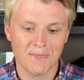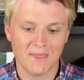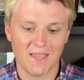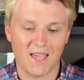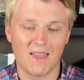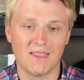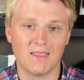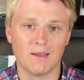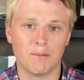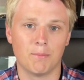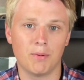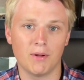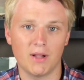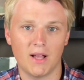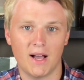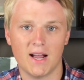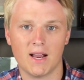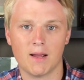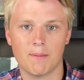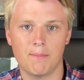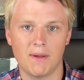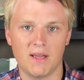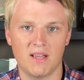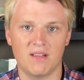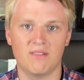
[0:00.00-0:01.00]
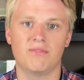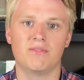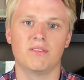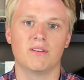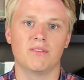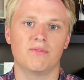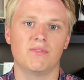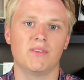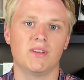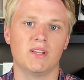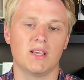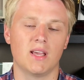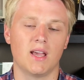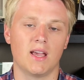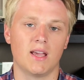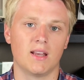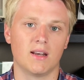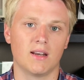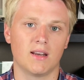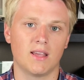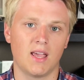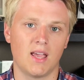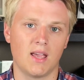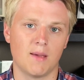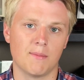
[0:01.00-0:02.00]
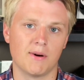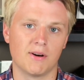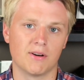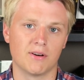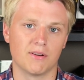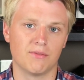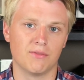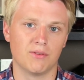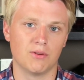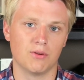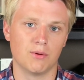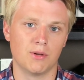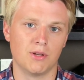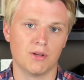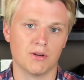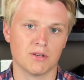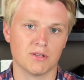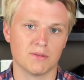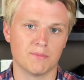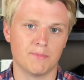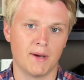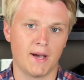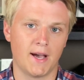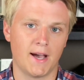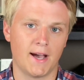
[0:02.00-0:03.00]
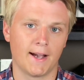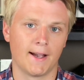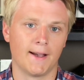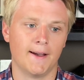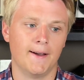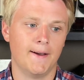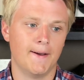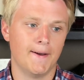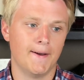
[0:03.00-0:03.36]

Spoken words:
And the Black Bay 58 came out a few years back.